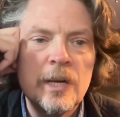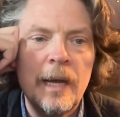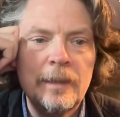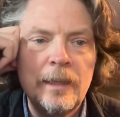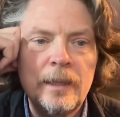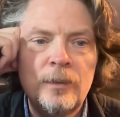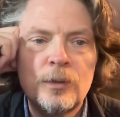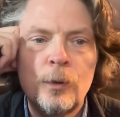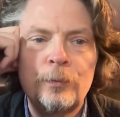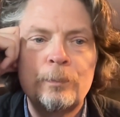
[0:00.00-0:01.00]
got the East
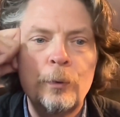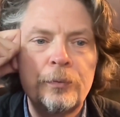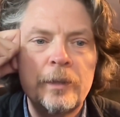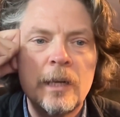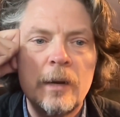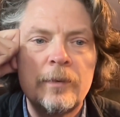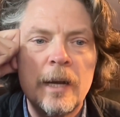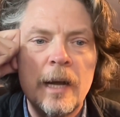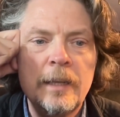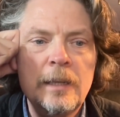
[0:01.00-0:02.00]
Coast mostly
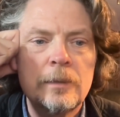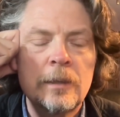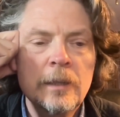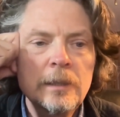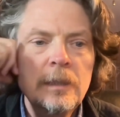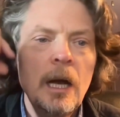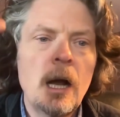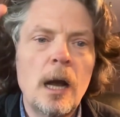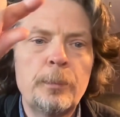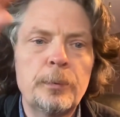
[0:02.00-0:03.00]
covered. How do you
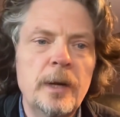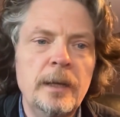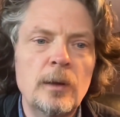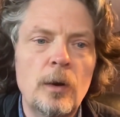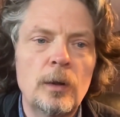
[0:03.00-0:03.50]
operate